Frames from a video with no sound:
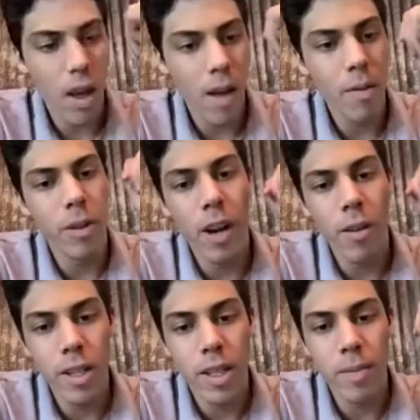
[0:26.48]
we're not really
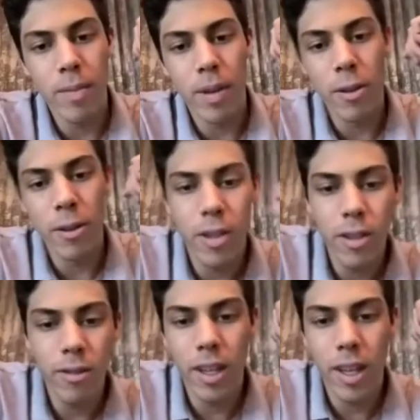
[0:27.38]
supposed to.
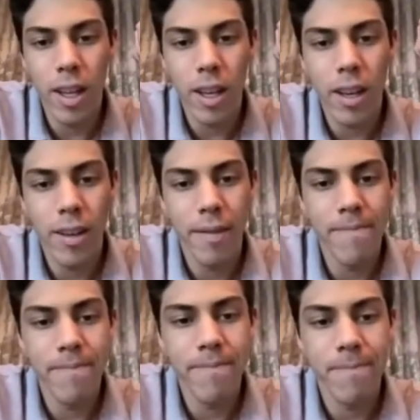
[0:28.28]
Um,
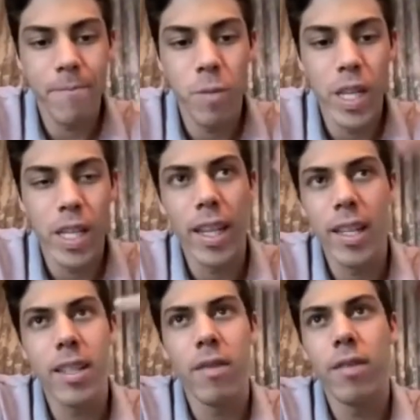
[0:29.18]
we can get
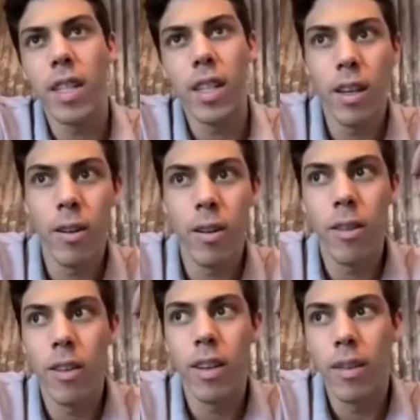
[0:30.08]
stuff to go,
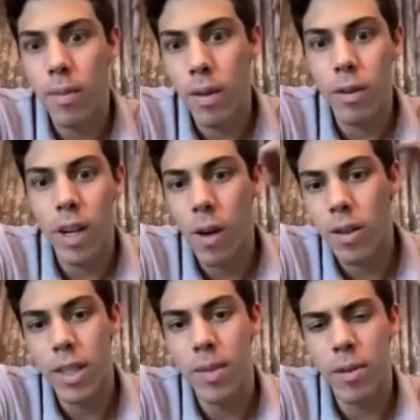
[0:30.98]
but we're not
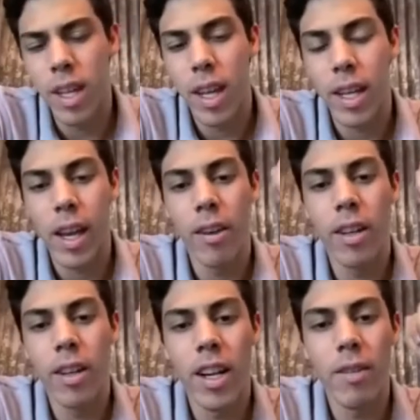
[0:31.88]
really supposed to hang out
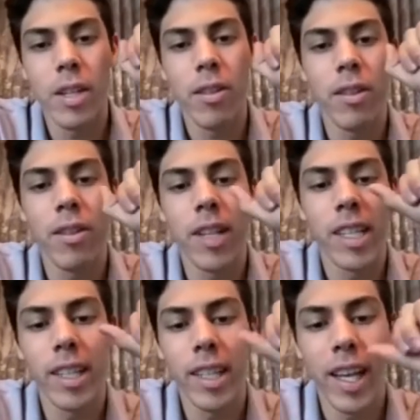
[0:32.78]
in any restaurants or
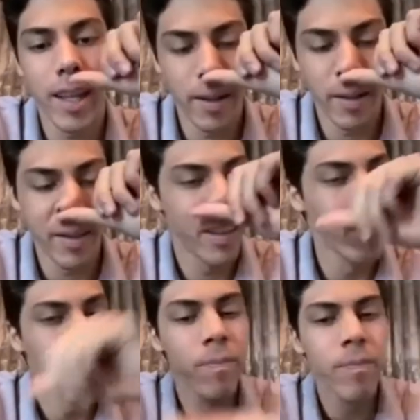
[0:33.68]
anything like that. And
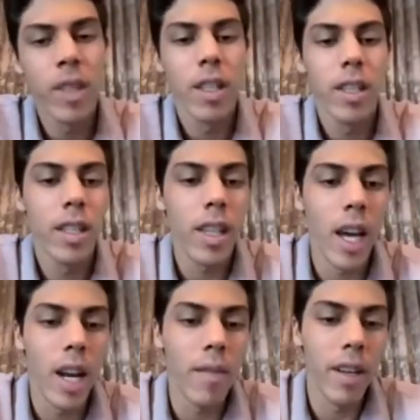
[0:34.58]
it's
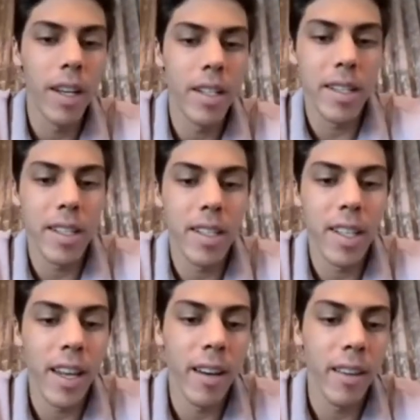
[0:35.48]
kind of on us just to
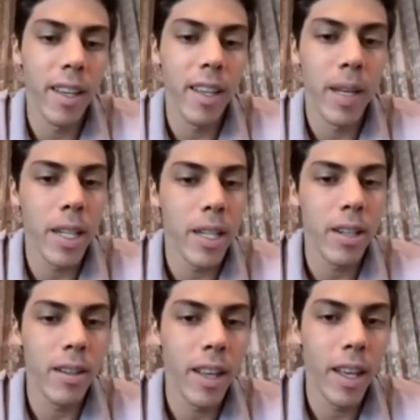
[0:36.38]
stay healthy and make
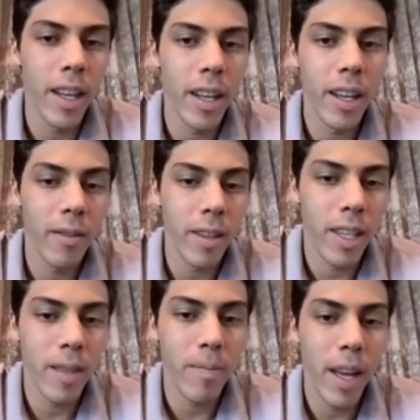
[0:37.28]
sure that uh, we
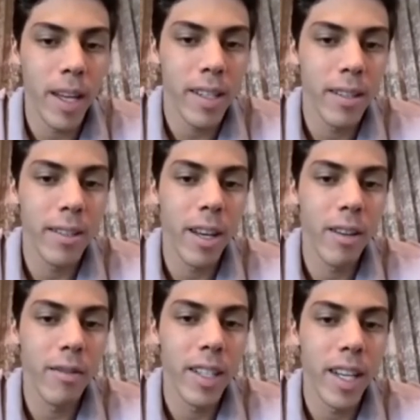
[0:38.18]
keep passing those
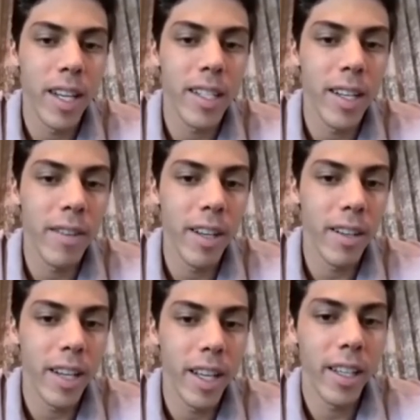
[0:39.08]
COVID tests every other
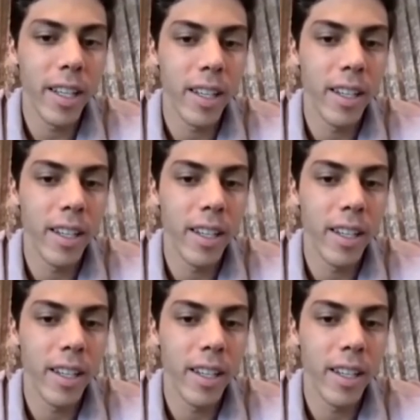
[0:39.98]
day and